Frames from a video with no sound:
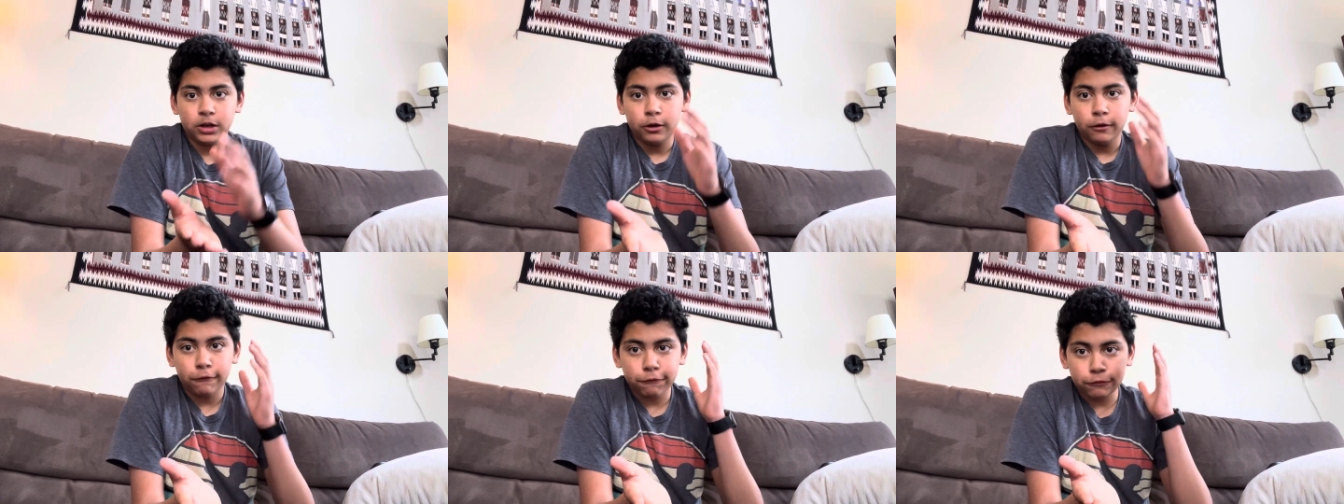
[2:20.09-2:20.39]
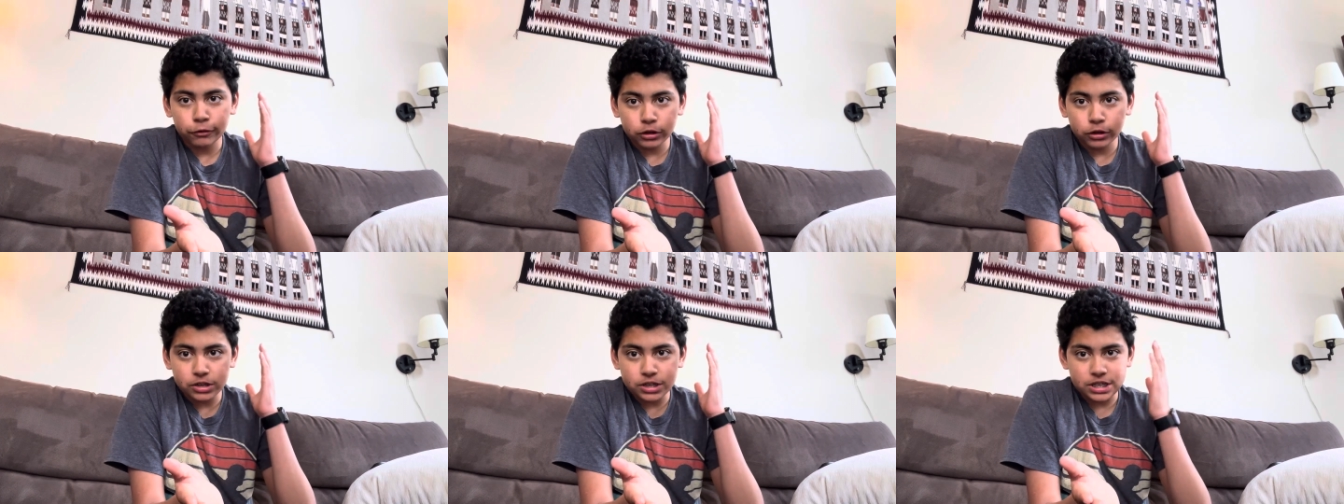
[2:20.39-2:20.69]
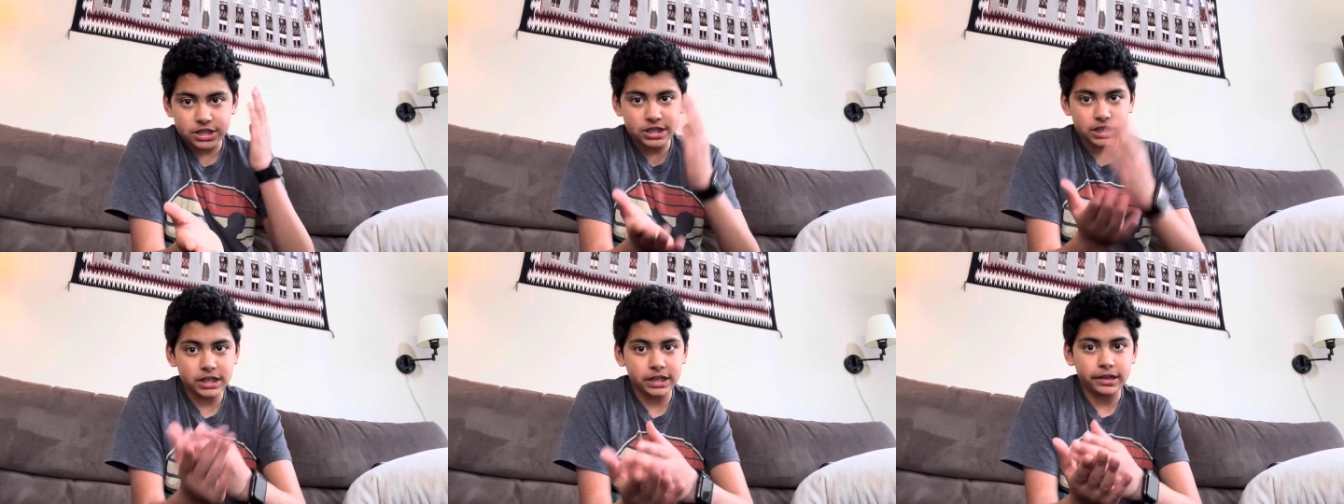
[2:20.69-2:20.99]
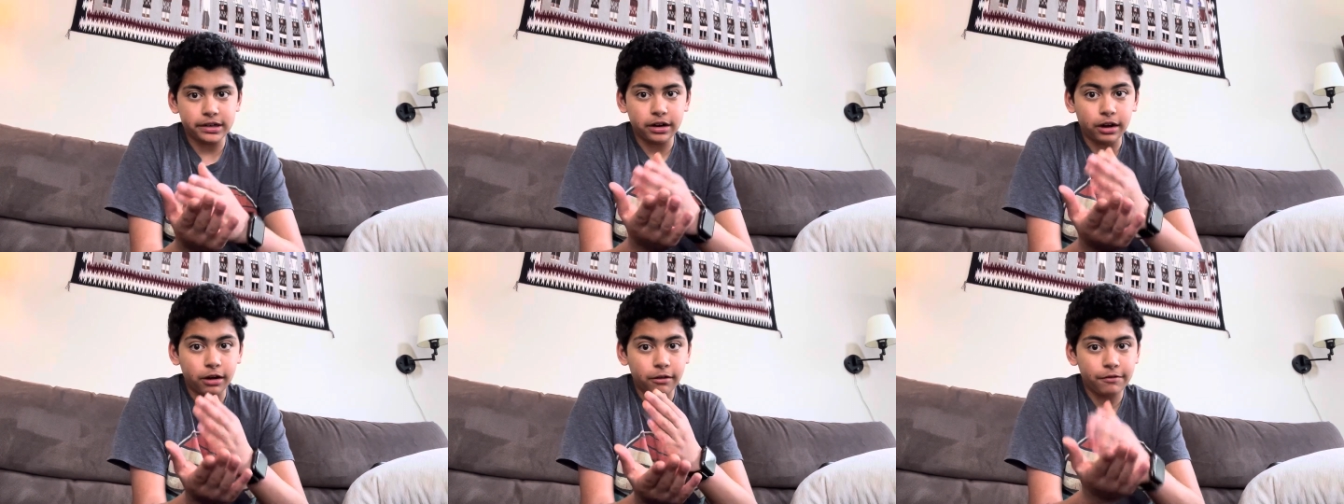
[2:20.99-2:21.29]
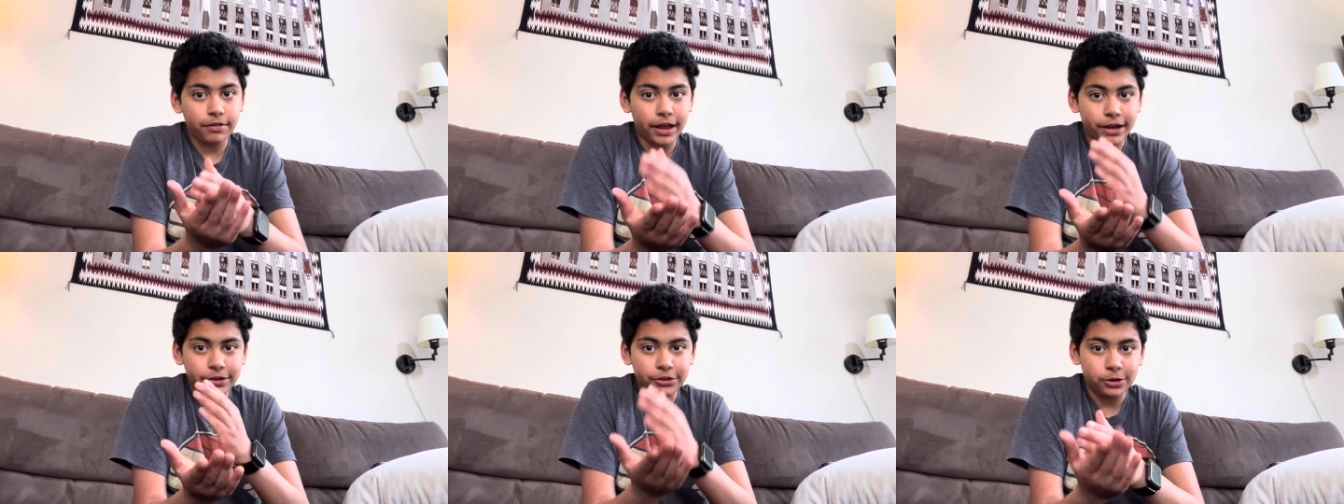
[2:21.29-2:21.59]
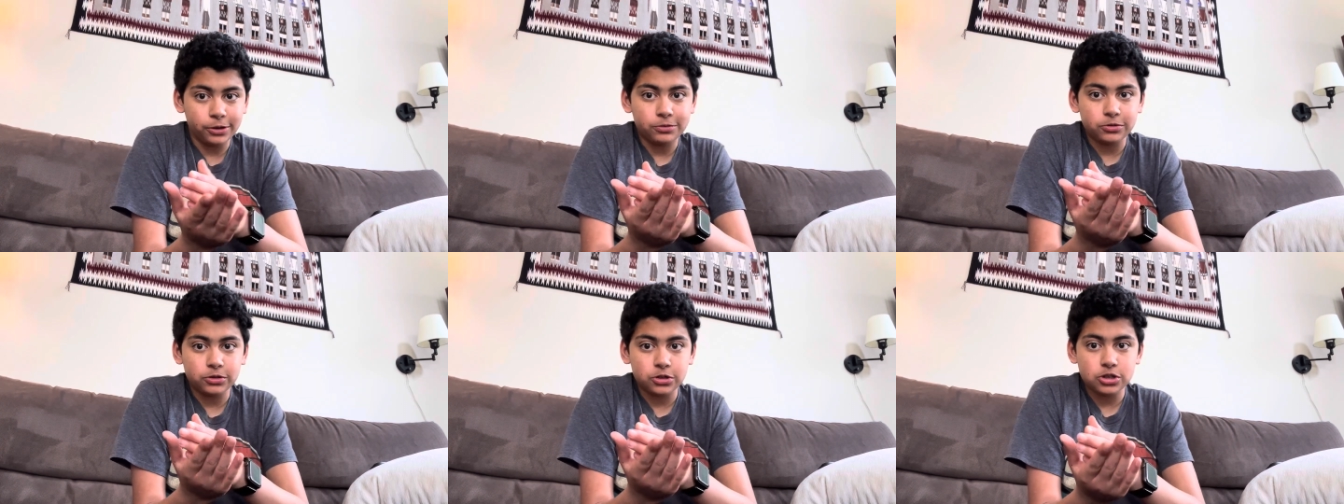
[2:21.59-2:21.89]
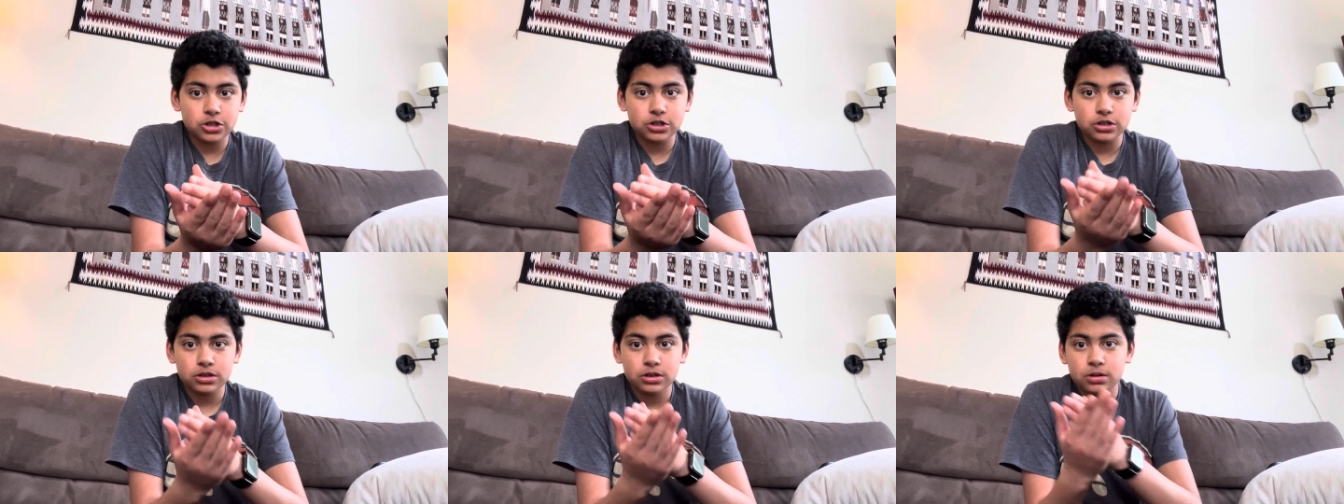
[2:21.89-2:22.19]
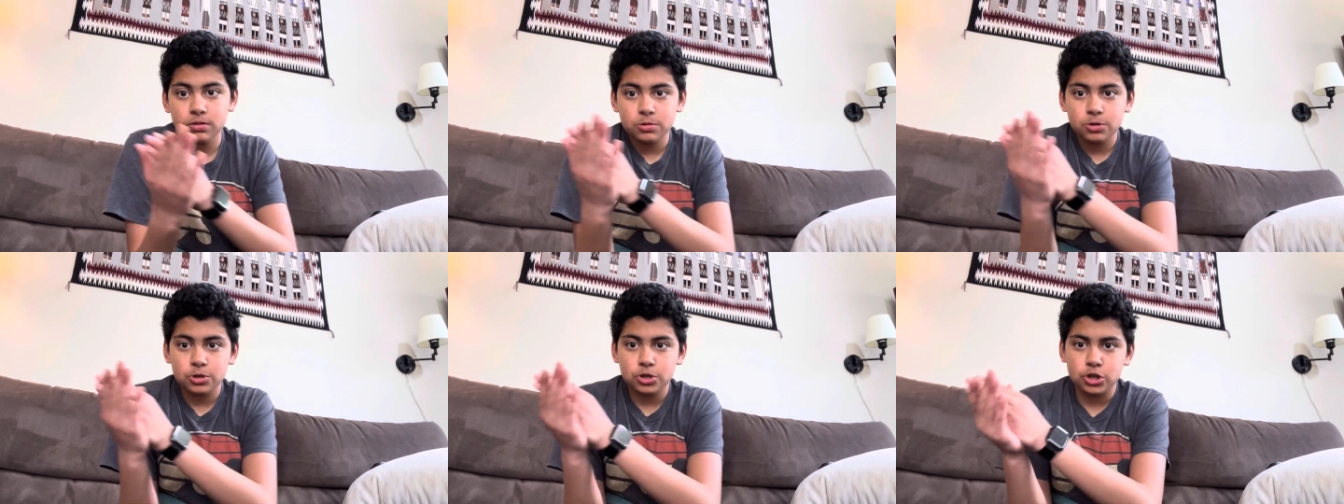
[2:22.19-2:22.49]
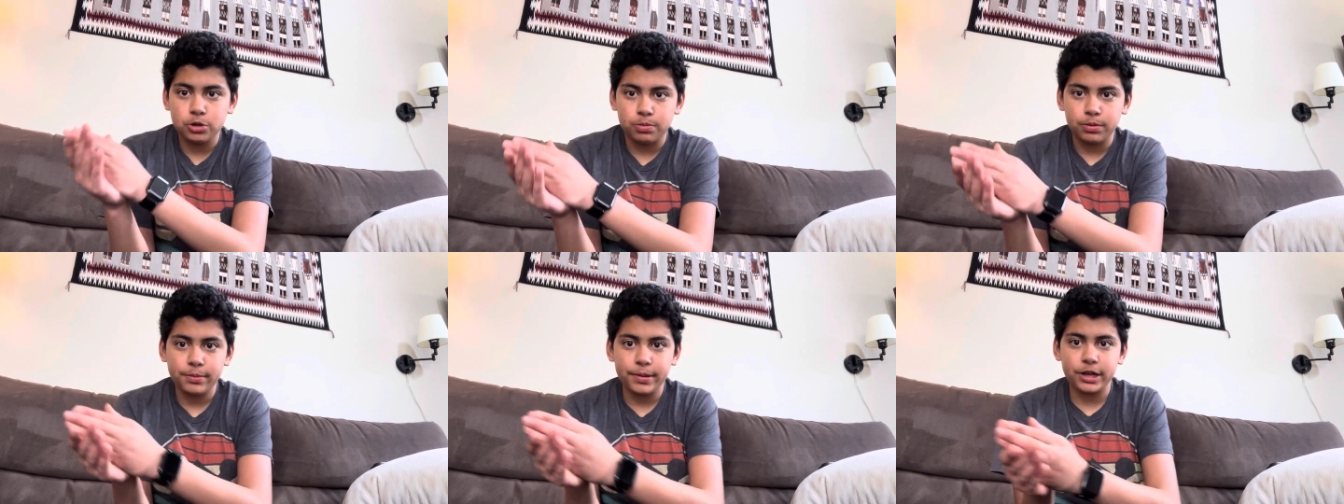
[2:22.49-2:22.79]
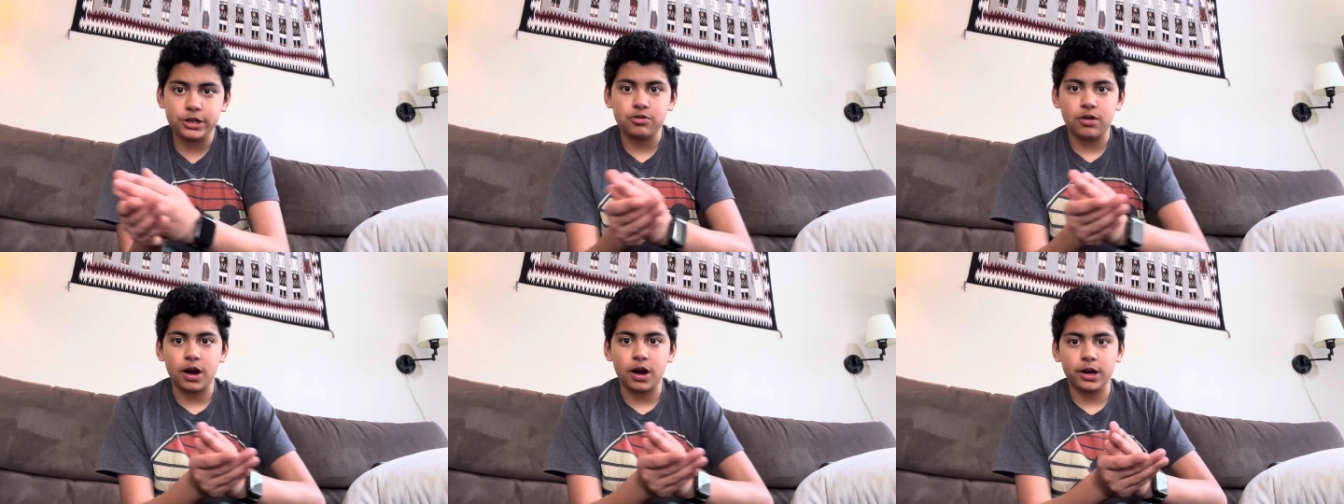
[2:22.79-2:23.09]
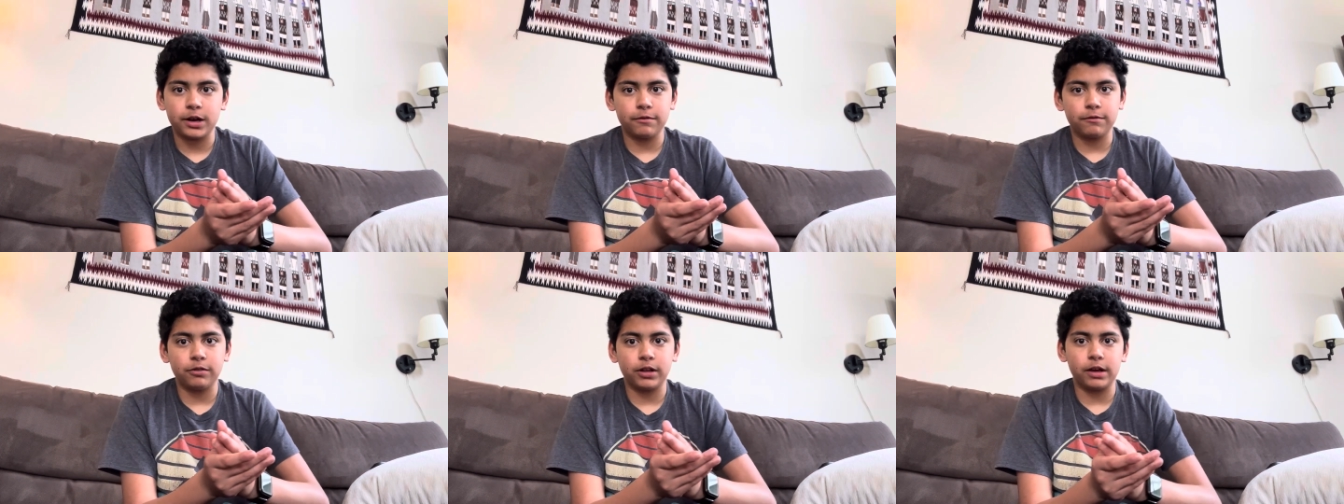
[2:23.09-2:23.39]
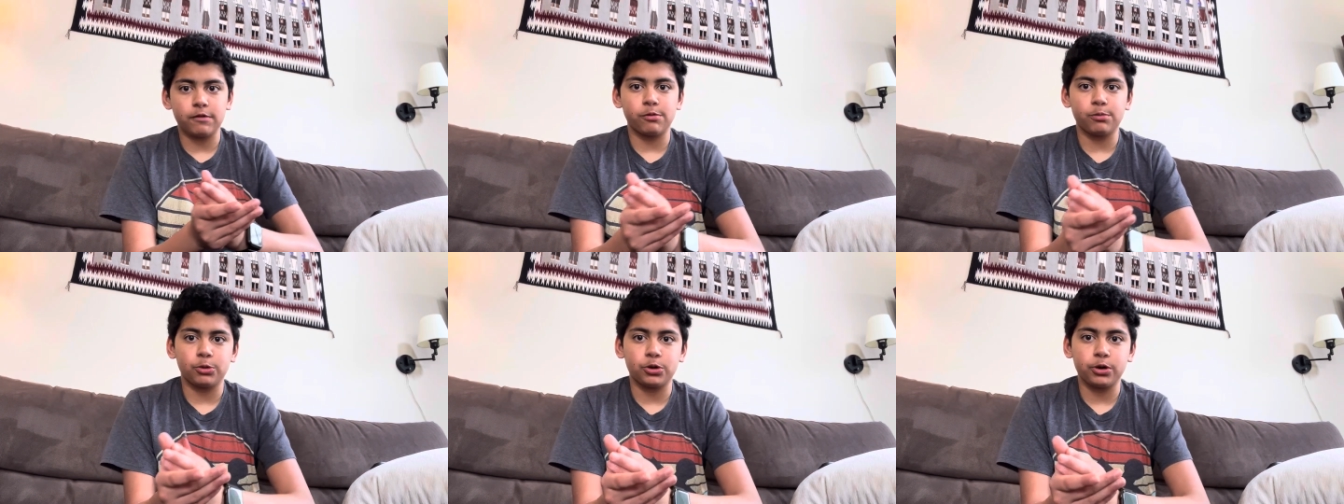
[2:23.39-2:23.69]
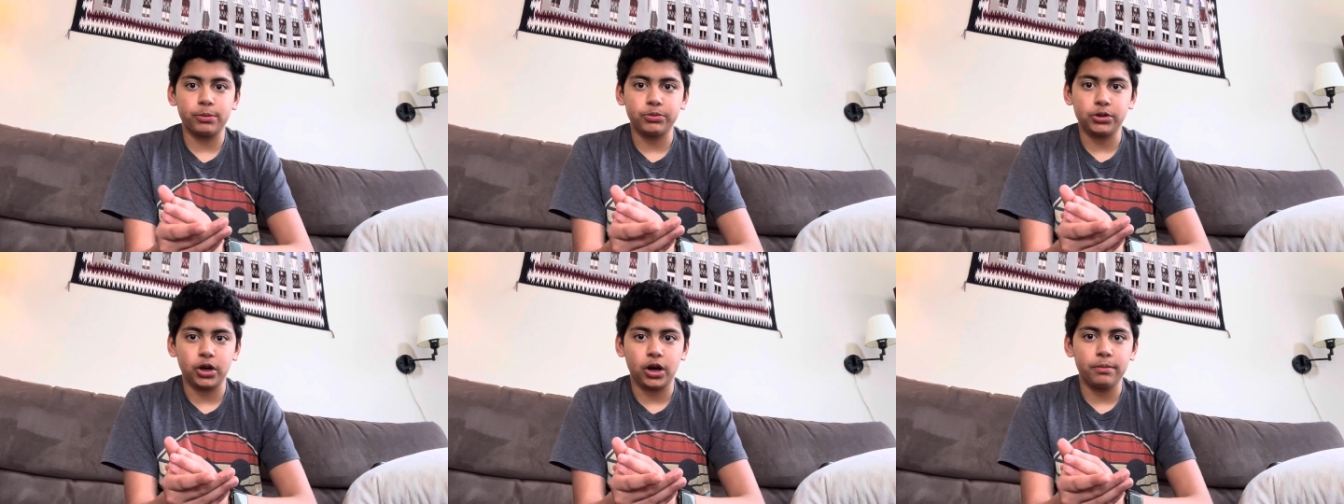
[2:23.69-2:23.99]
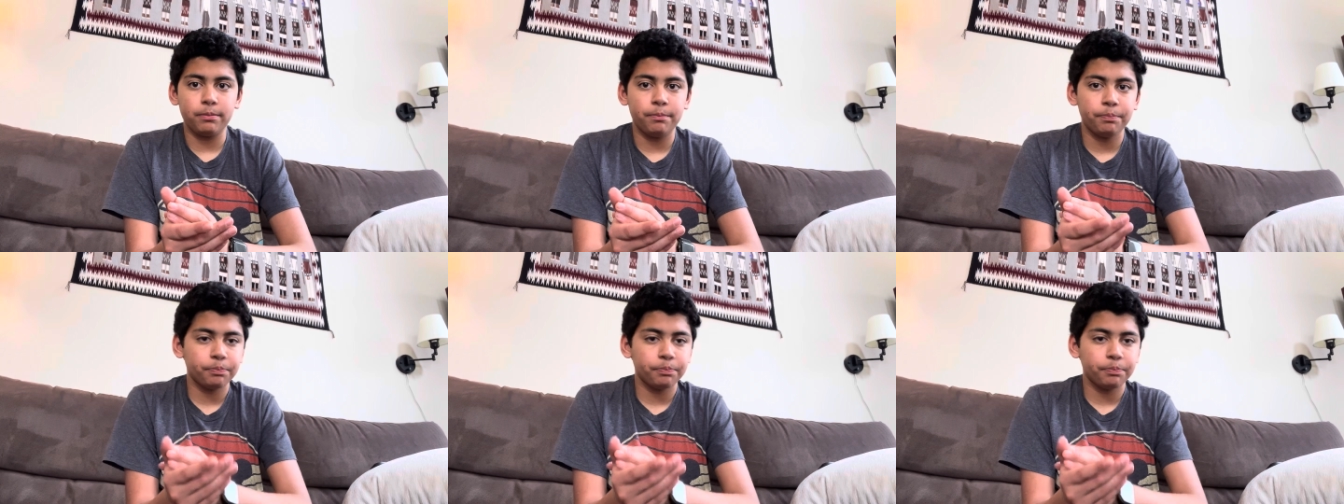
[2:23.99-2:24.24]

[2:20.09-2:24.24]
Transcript: First scene of that universe, Superman's rocket flying from Krypton.